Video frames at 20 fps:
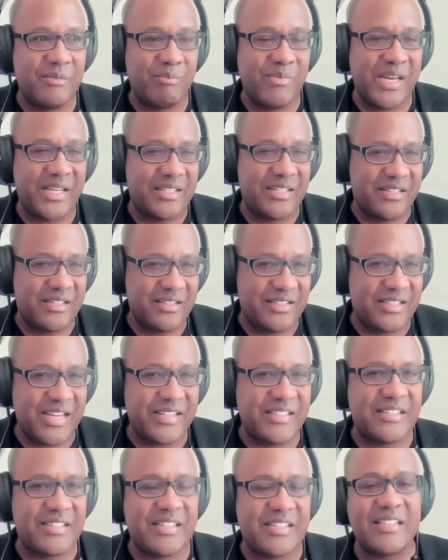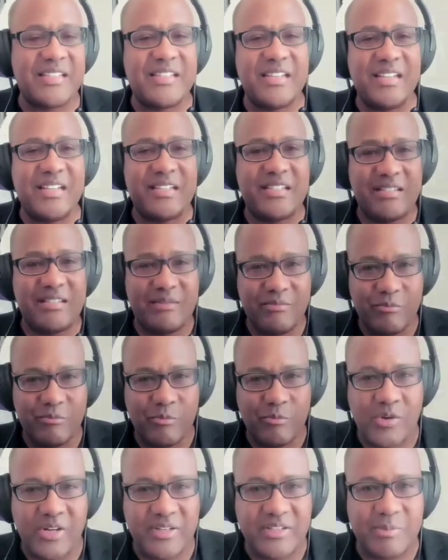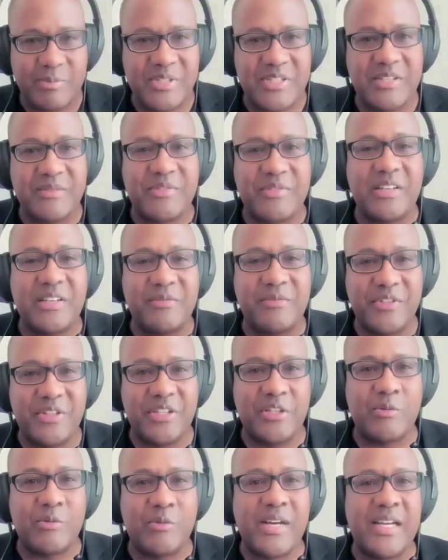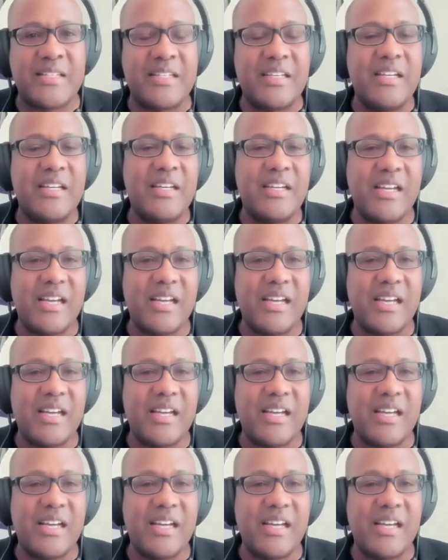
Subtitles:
Mexican census assets, one specifically for the US.